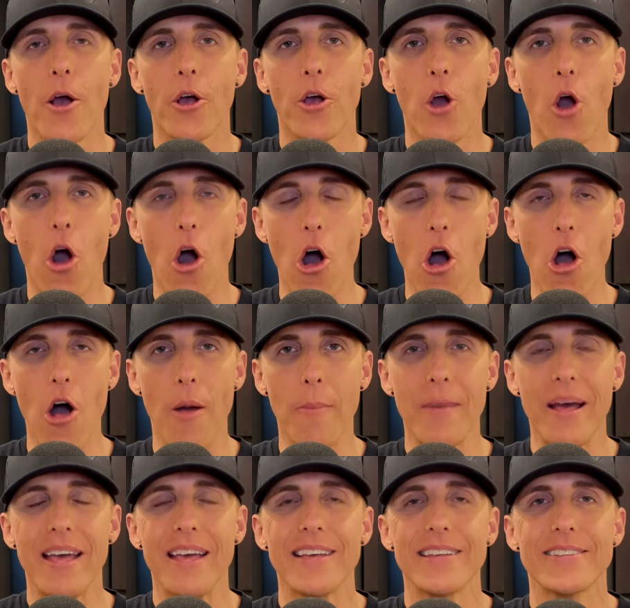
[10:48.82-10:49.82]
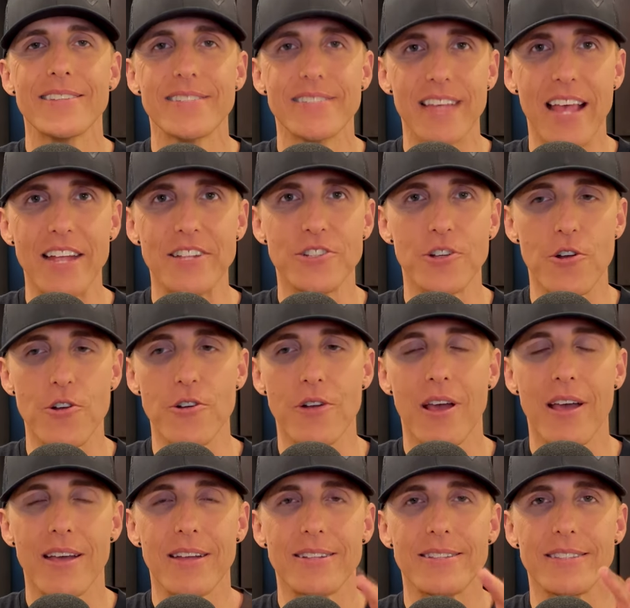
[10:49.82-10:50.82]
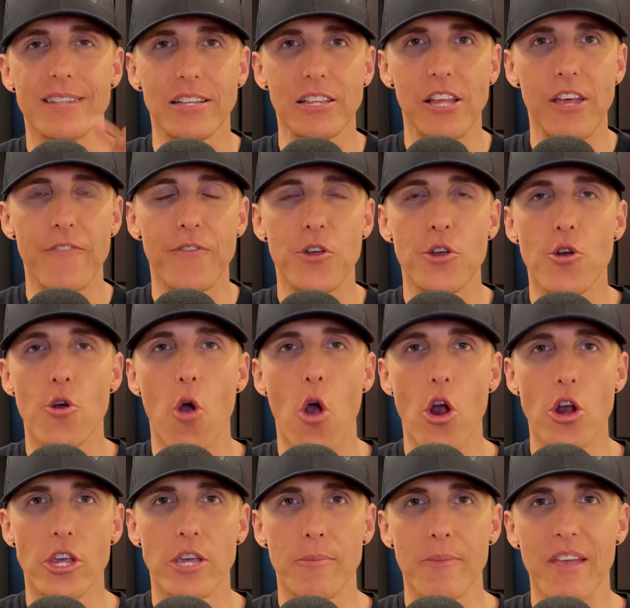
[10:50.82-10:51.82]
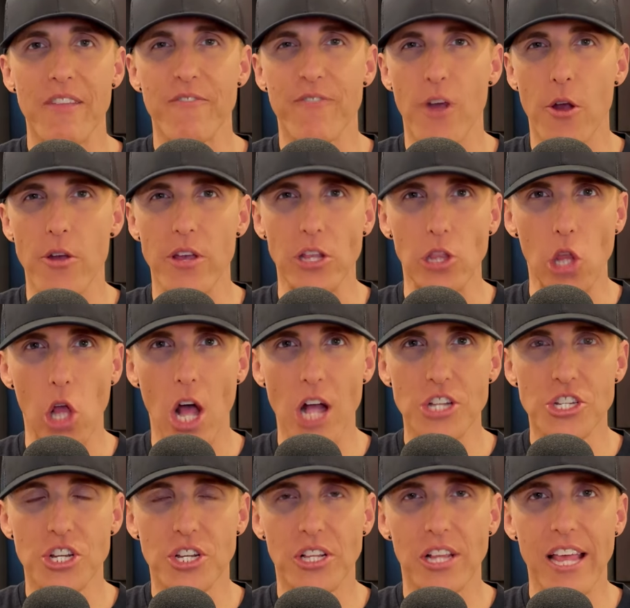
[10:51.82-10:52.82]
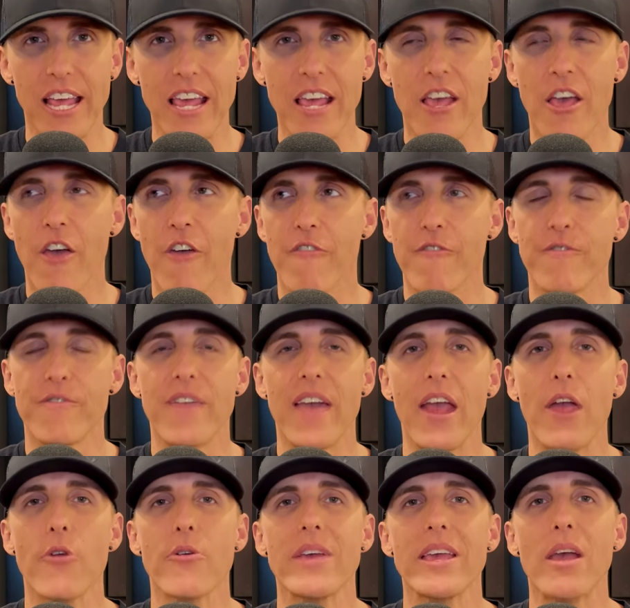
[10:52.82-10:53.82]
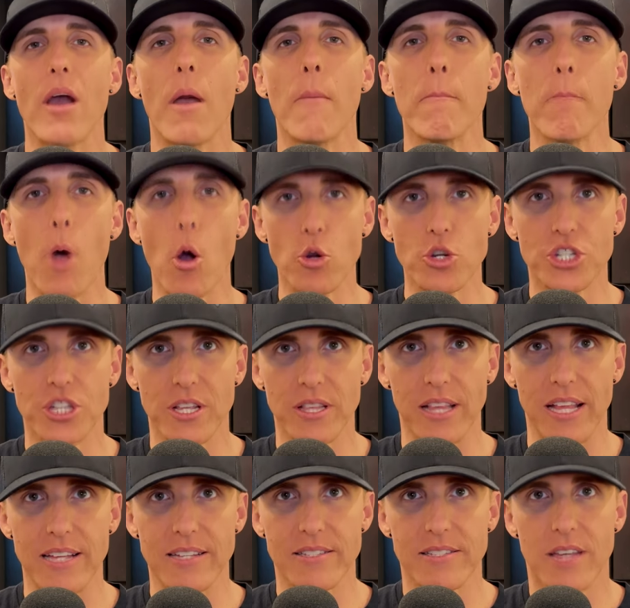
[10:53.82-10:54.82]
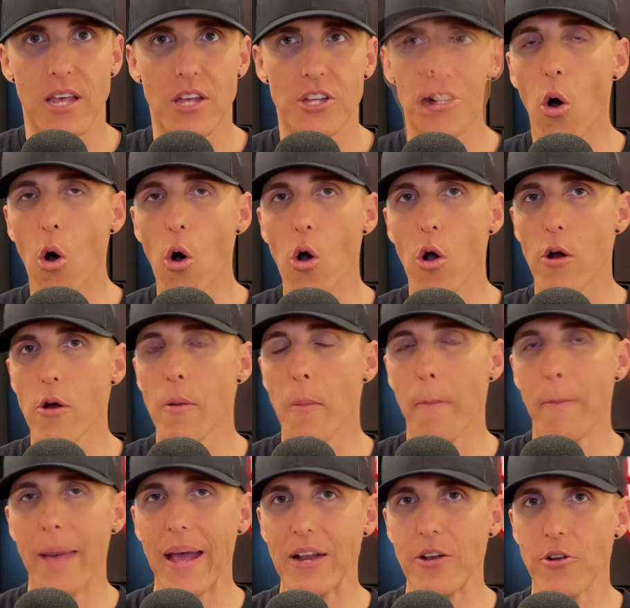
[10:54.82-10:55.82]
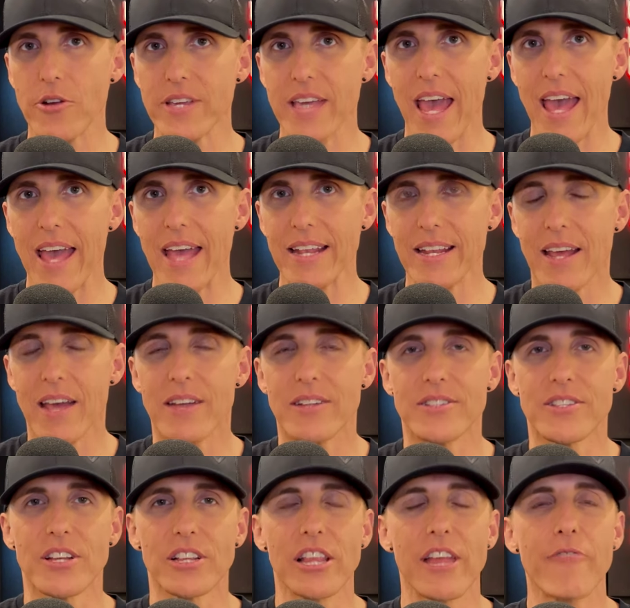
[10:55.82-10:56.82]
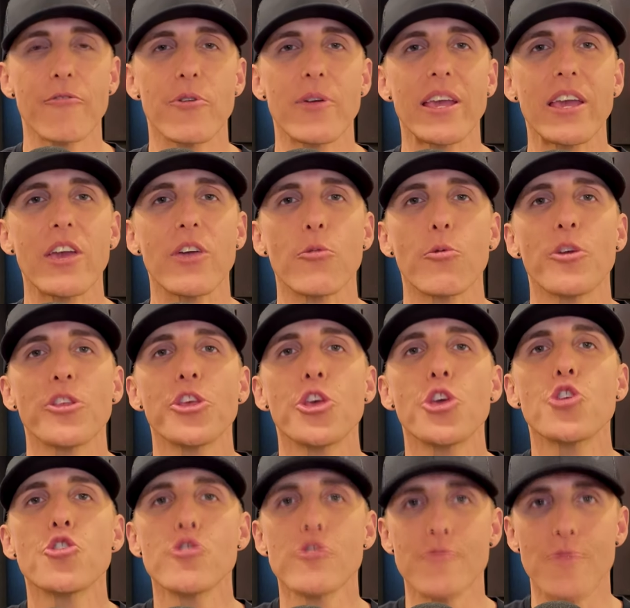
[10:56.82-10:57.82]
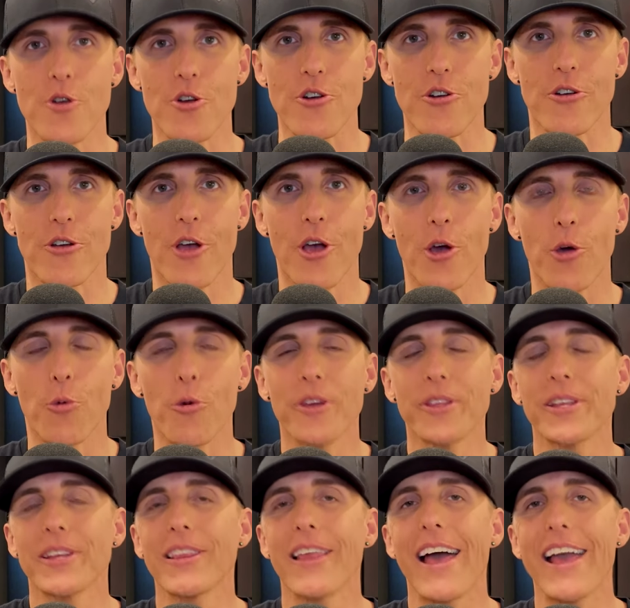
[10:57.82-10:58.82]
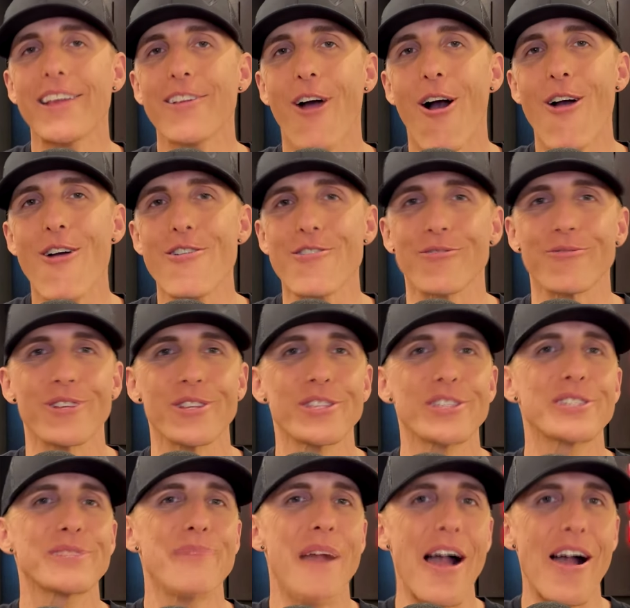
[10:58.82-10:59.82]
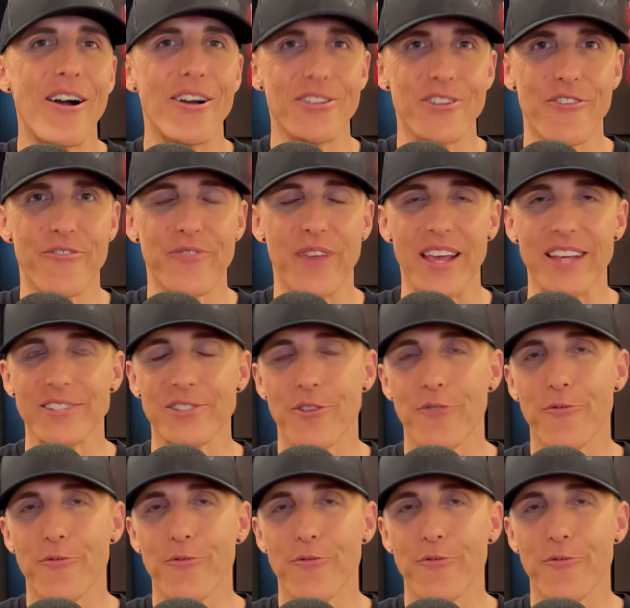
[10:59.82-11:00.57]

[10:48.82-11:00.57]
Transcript: calm, centered, deliver your argument very logically, very emotionless, or better yet, delivering it with humor, with a light heart, with a smile on your face. So,